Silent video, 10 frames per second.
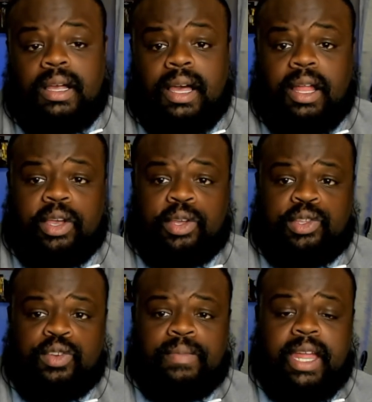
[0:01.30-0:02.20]
Hello
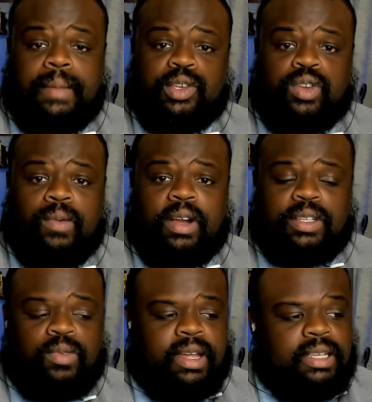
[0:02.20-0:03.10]
YouTube, my name is Trey, welcome
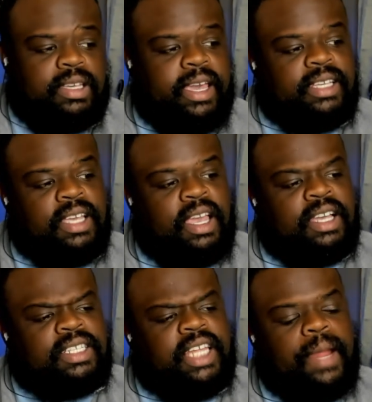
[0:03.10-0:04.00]
to What Can I Change.
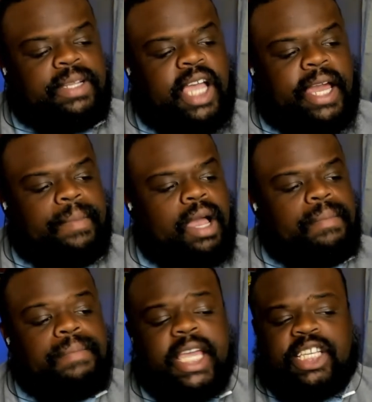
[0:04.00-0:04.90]
Today we're talking about
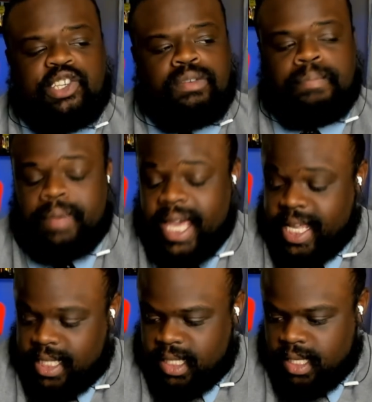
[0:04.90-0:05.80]
Mr.
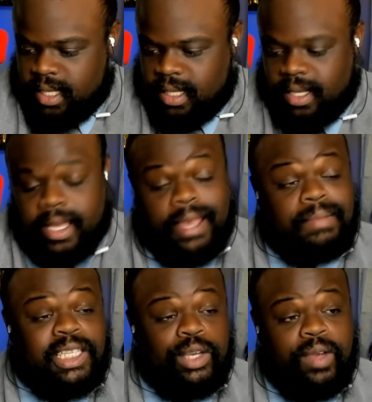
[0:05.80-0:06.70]
Beast, him
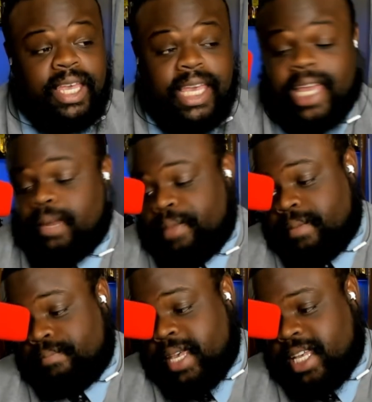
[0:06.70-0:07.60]
suing and
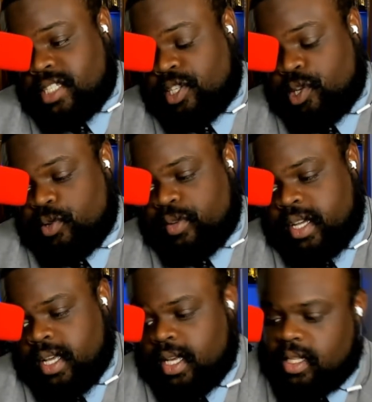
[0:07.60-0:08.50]
him being sued.
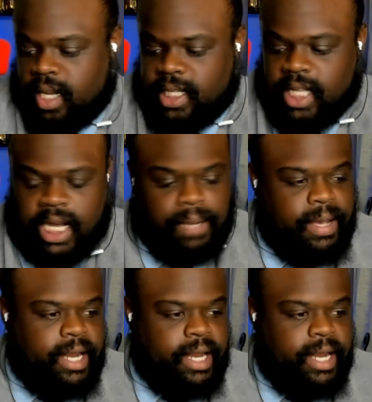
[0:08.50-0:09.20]
So let's talk about